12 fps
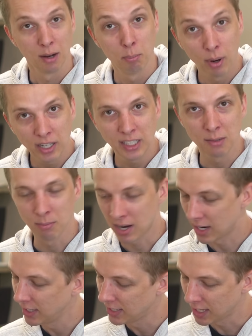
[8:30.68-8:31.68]
A buddy of
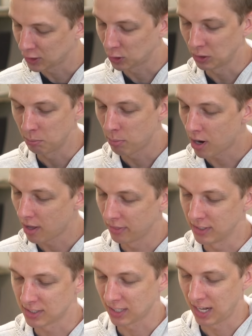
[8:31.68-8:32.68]
mine actually bought
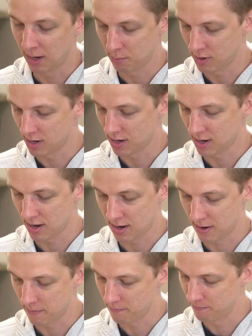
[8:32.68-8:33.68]
this
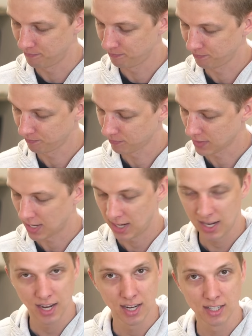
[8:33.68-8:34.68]
camera.
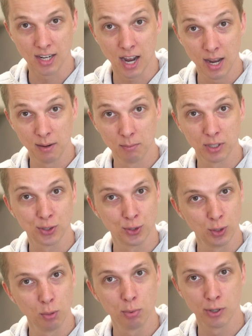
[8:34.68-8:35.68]
And I'm
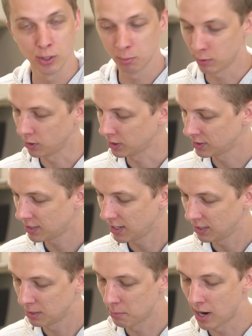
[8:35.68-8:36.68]
super duper
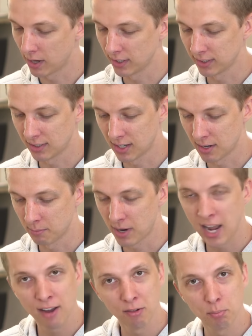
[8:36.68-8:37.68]
excited about it.
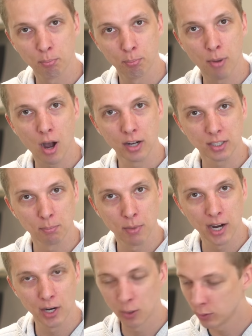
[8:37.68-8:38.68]
I haven't bought
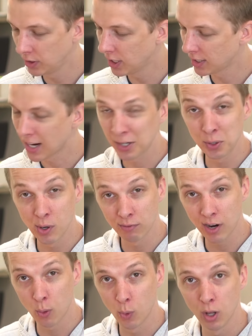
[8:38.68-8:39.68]
my own yet. I don't know
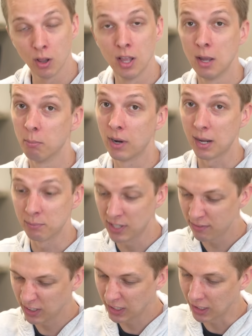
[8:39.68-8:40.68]
if I will, but I'm
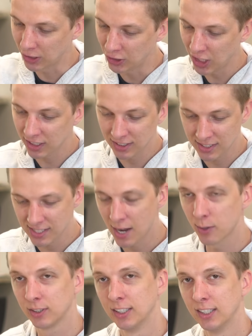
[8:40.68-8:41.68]
definitely gonna check this
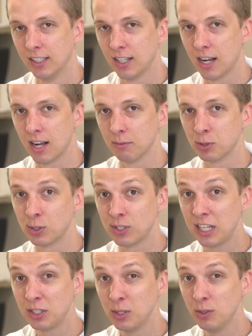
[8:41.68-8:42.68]
out. So
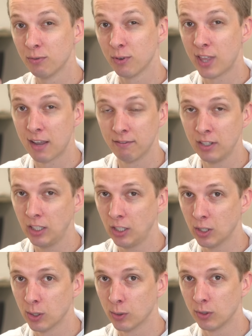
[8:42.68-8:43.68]
stay tuned for that
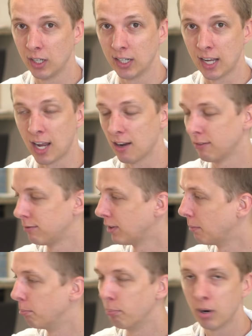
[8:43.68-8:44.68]
video, and I have
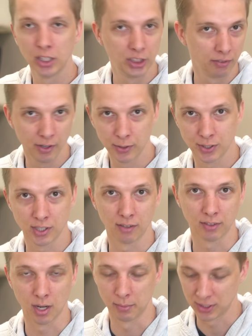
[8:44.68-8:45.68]
a bunch of other
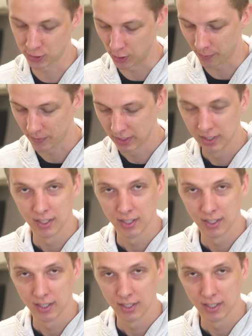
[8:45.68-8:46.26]
stuff coming. So